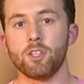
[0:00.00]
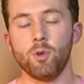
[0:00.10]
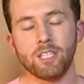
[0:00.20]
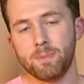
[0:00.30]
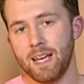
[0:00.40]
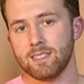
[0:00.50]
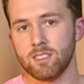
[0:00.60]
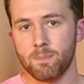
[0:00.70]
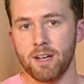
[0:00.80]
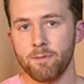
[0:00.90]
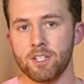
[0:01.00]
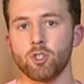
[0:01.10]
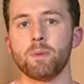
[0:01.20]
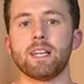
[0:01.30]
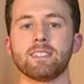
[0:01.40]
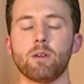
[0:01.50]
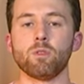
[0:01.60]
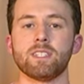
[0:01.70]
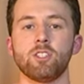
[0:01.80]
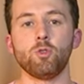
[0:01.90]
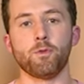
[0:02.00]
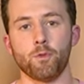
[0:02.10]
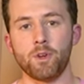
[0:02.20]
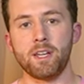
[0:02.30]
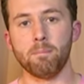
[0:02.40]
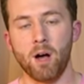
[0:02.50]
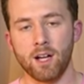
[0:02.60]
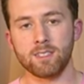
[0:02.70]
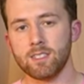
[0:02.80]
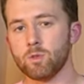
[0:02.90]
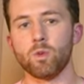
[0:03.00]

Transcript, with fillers: USPS is beneficial because they will send you free boxes.